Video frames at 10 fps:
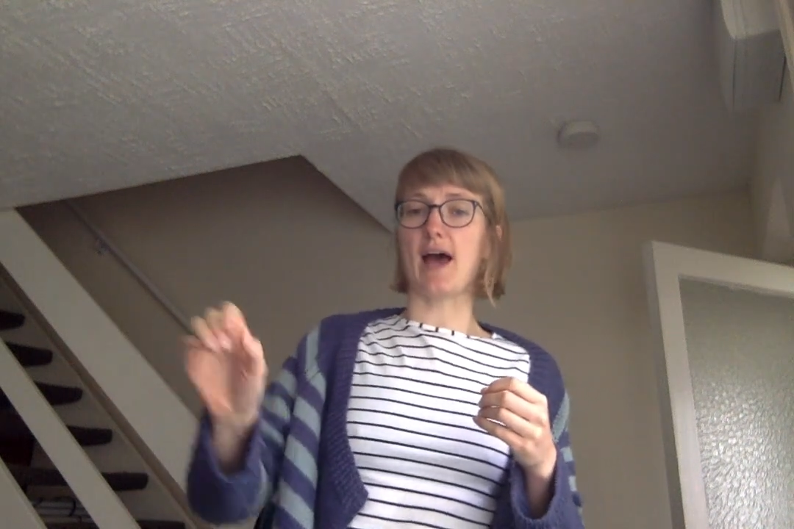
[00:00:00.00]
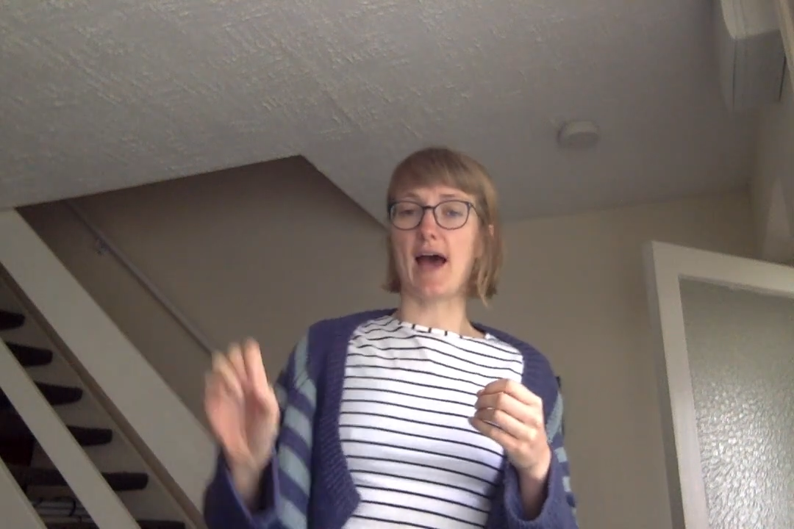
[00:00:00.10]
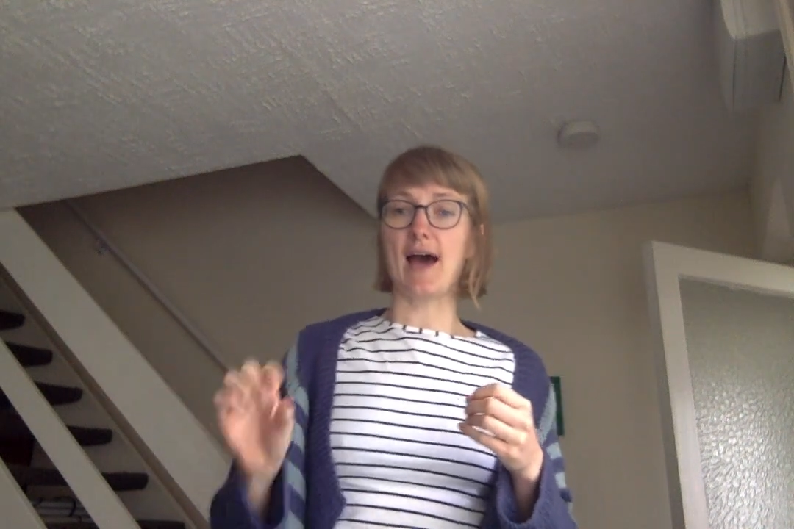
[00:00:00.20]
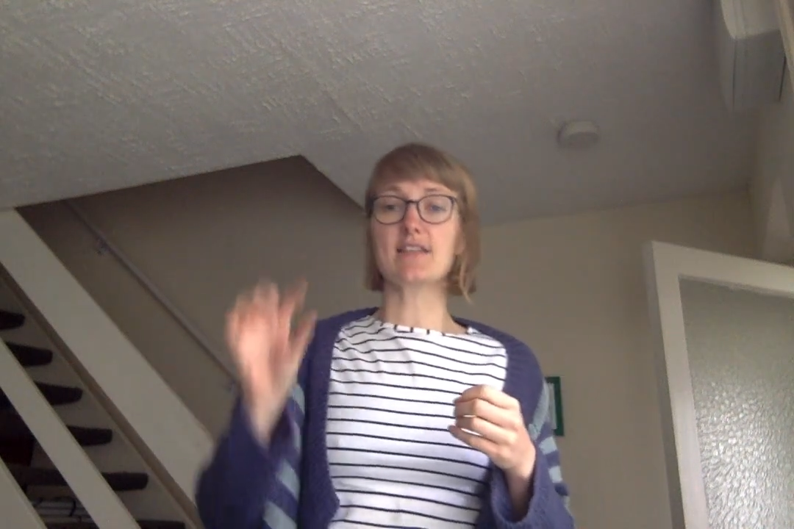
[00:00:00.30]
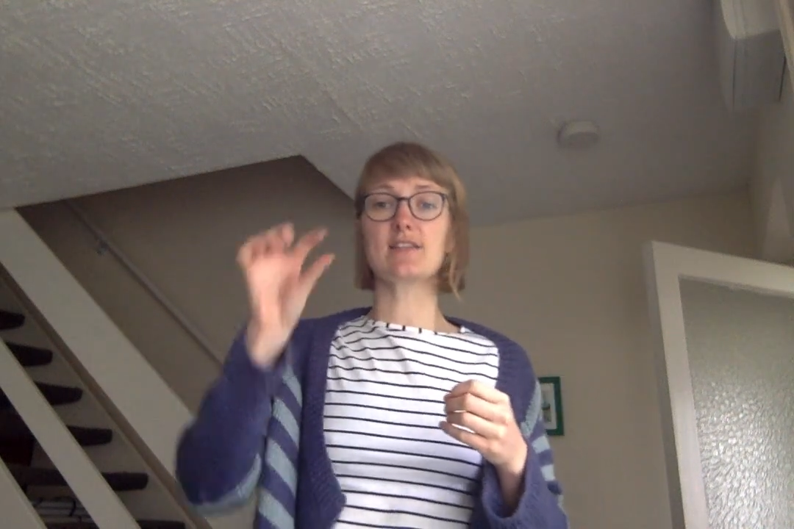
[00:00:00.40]

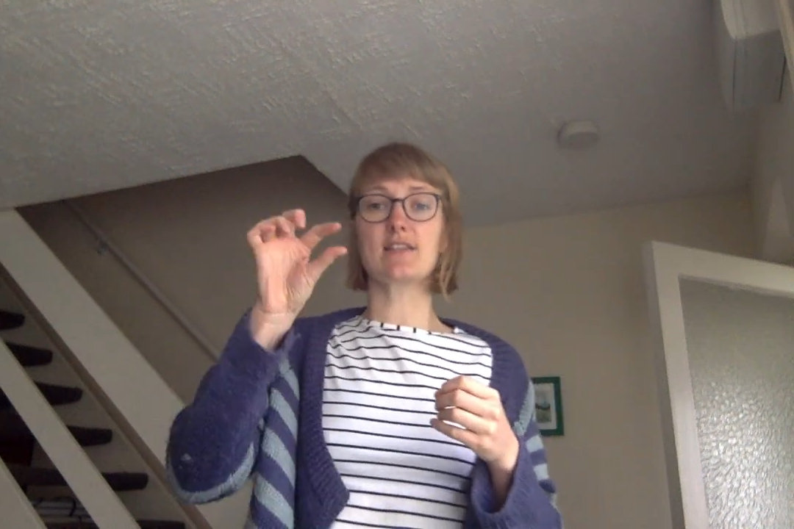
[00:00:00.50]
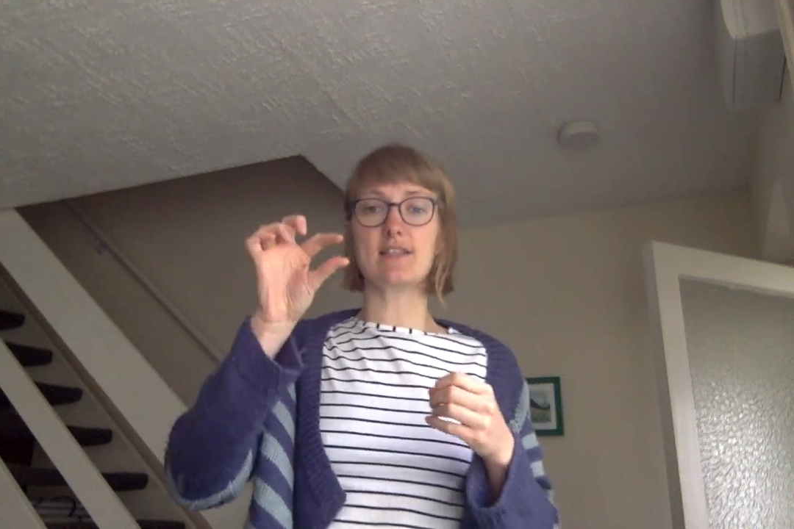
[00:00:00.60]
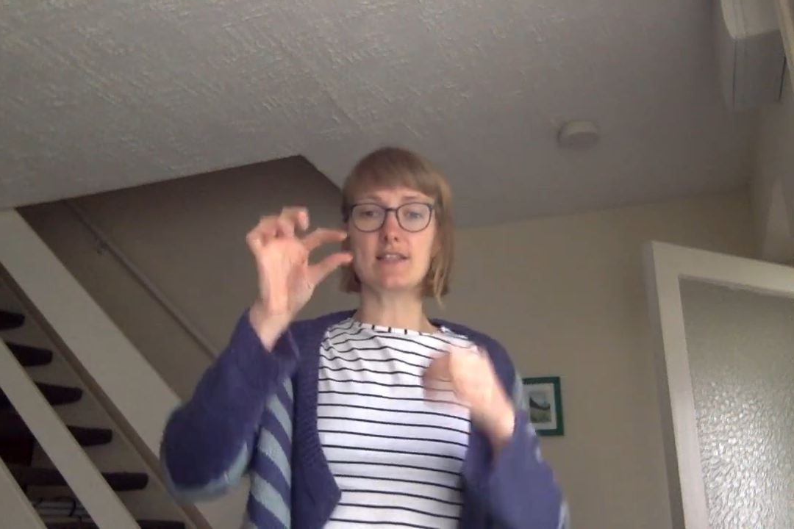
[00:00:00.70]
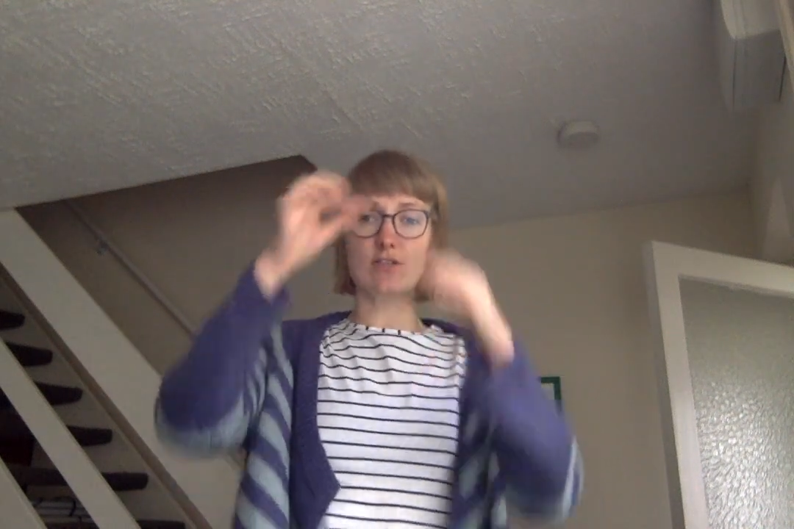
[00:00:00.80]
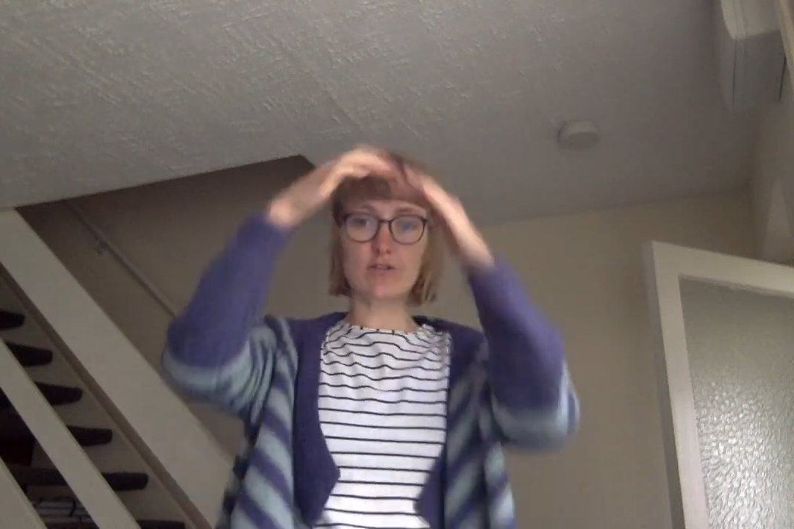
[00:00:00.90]
asked
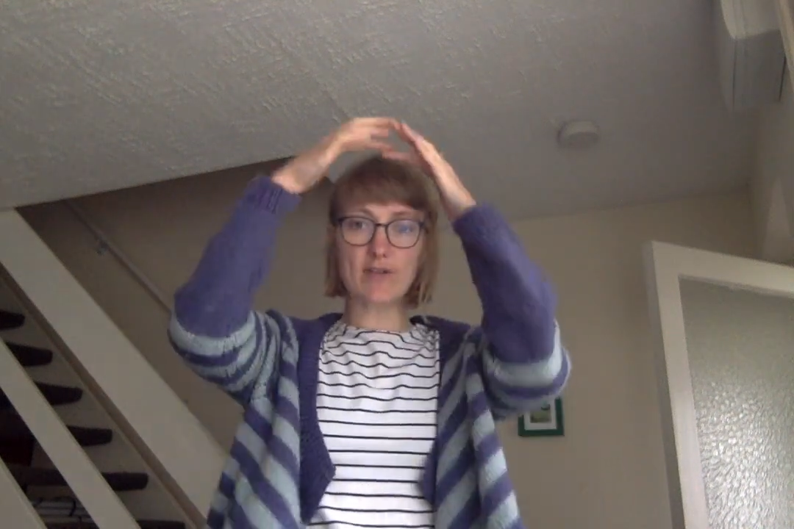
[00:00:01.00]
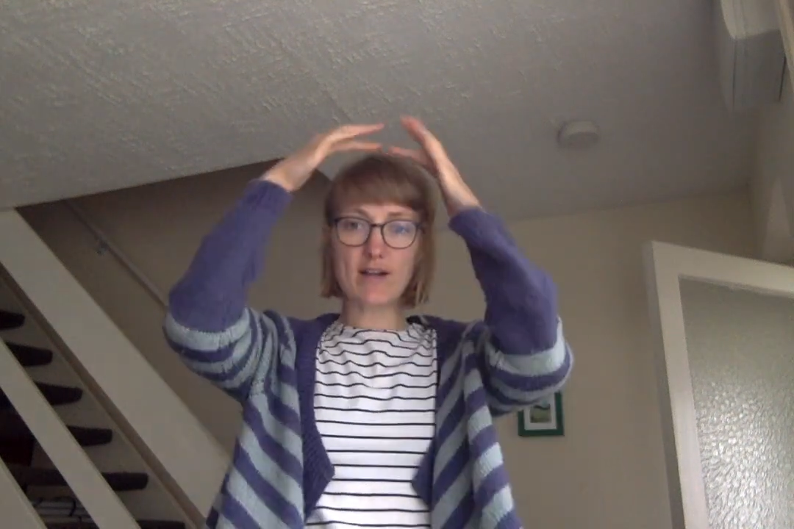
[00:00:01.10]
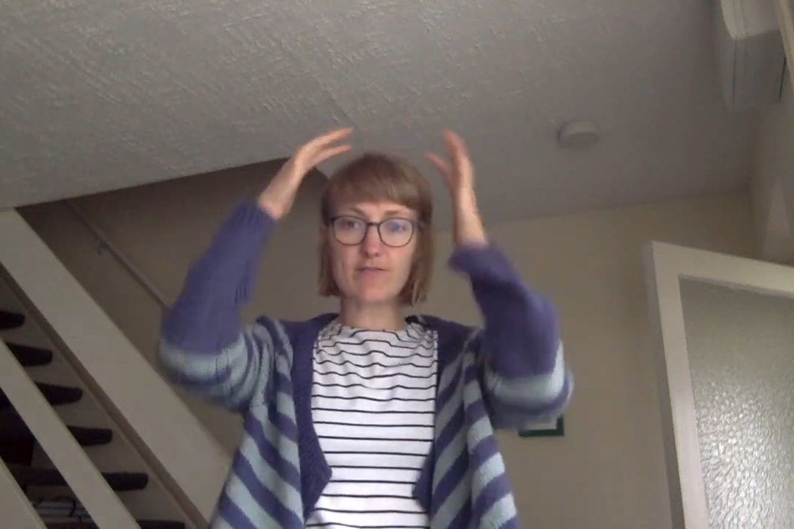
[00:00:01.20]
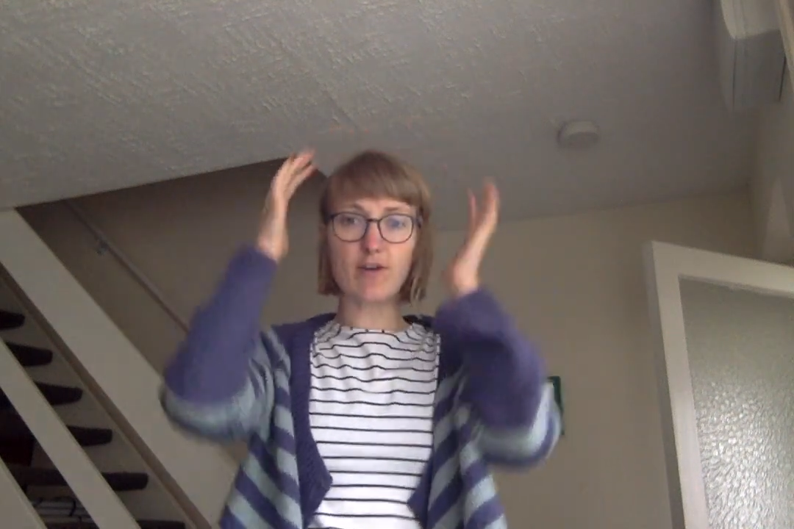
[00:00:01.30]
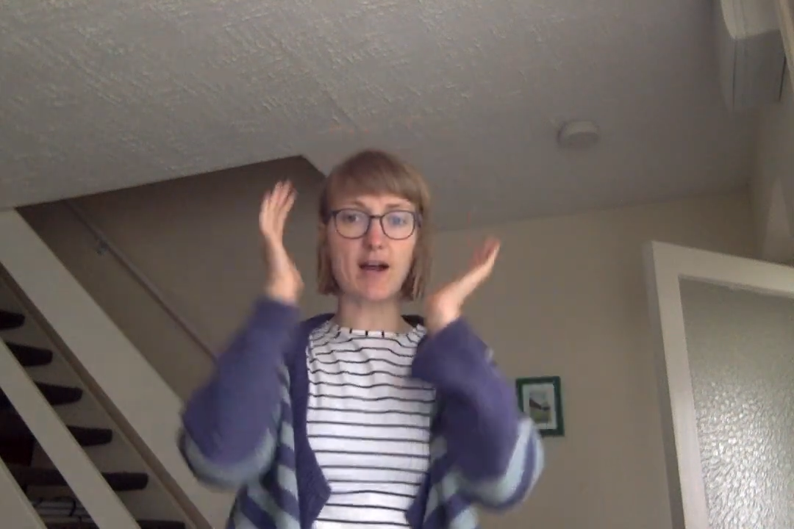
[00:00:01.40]
Little
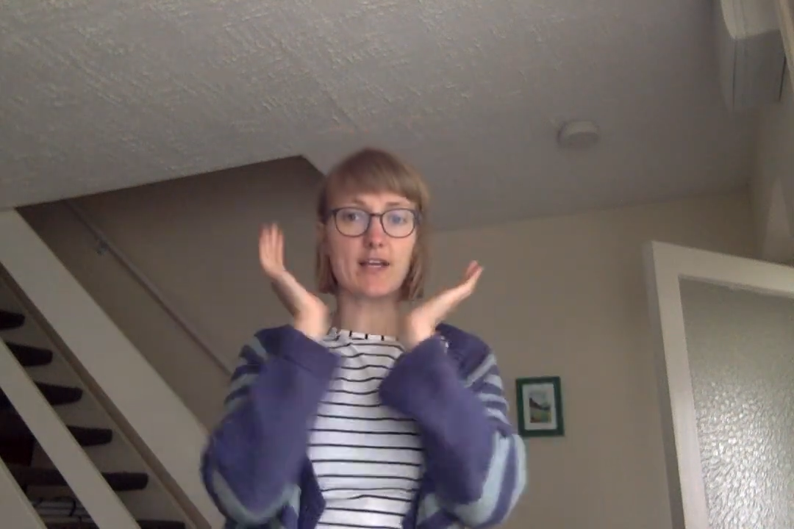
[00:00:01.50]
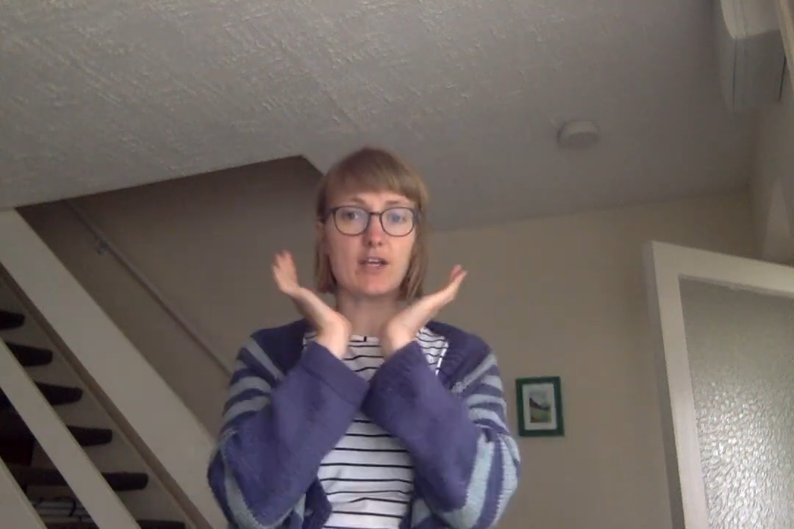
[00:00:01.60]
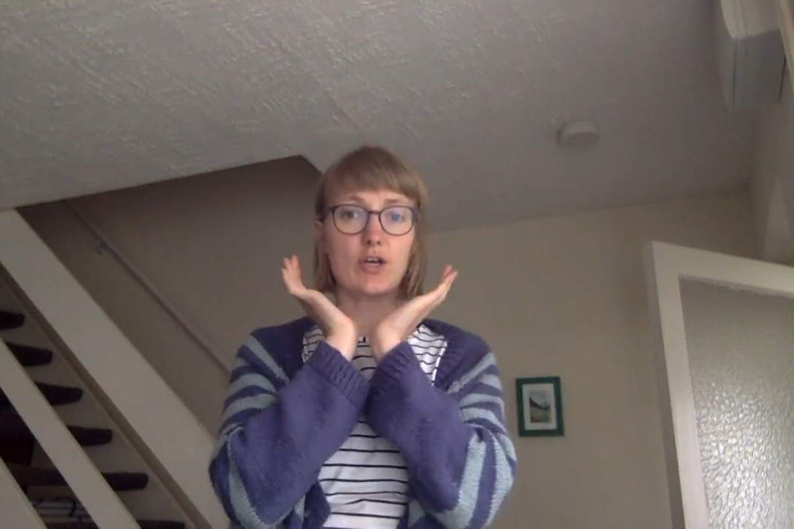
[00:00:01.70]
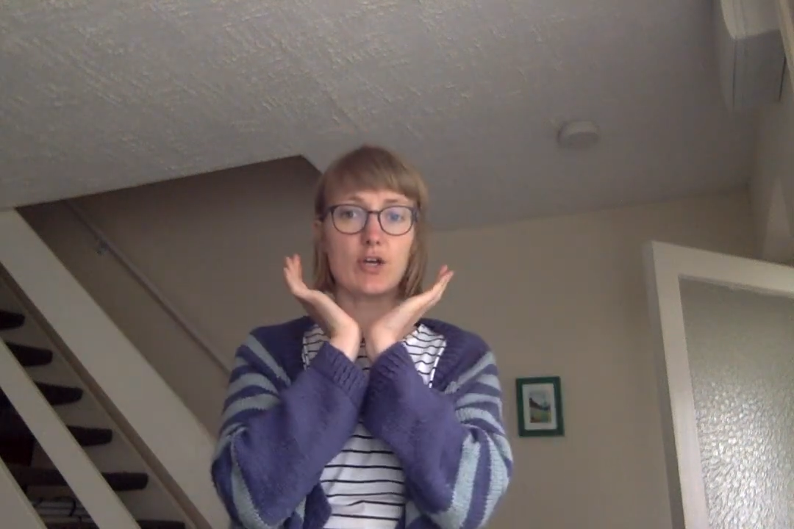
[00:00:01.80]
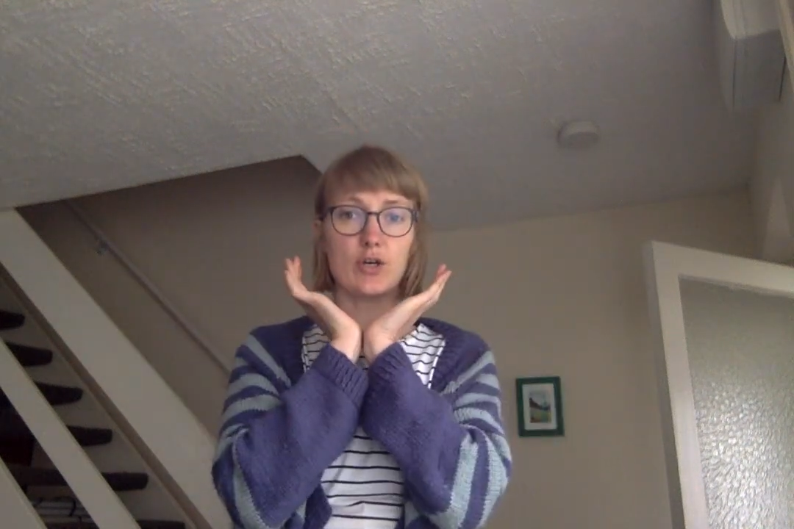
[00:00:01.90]
Red
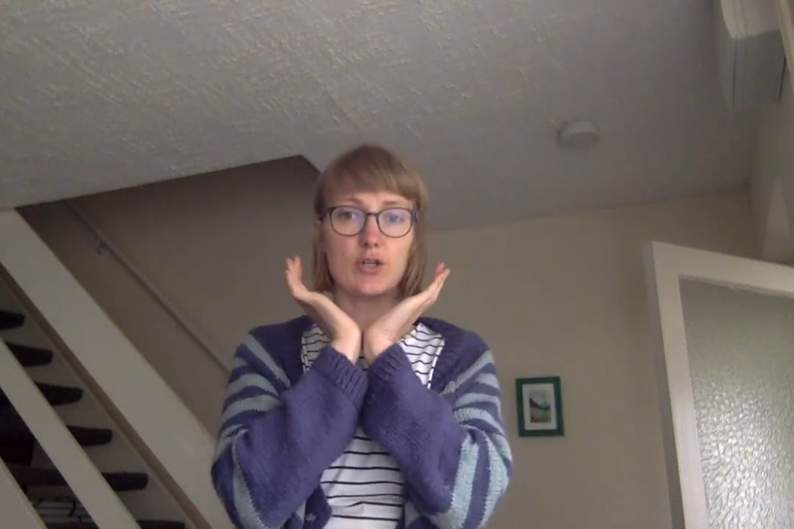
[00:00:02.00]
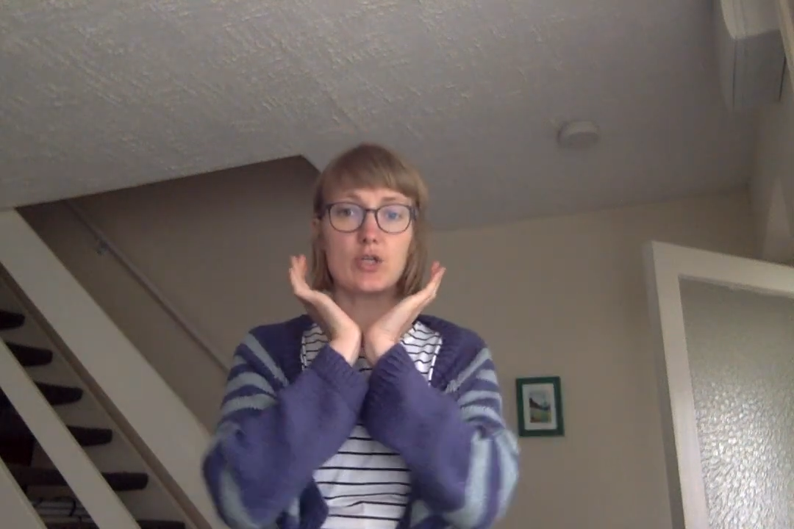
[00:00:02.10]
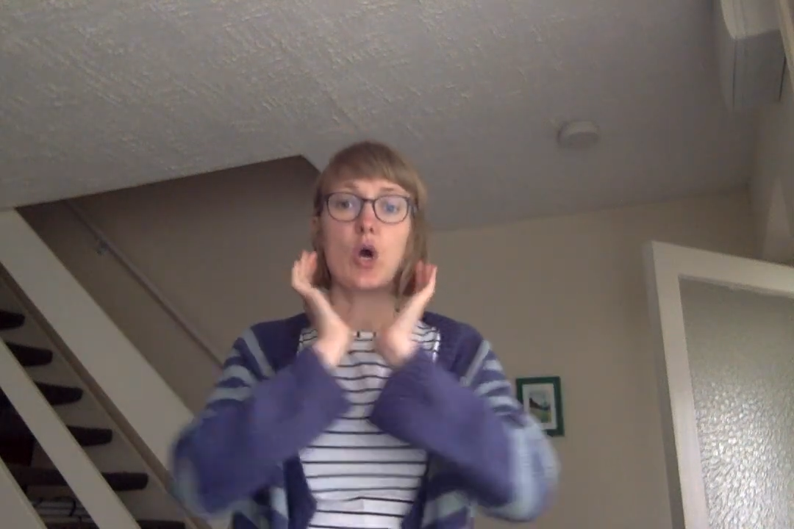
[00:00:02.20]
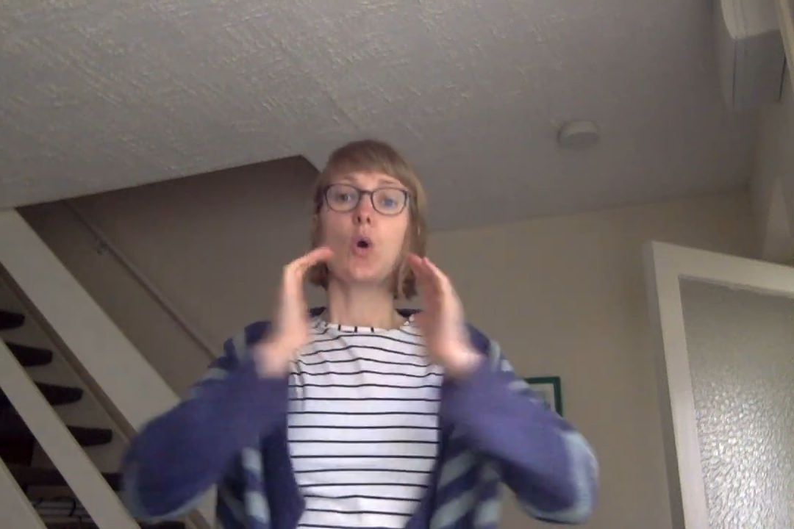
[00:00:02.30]
Riding Hood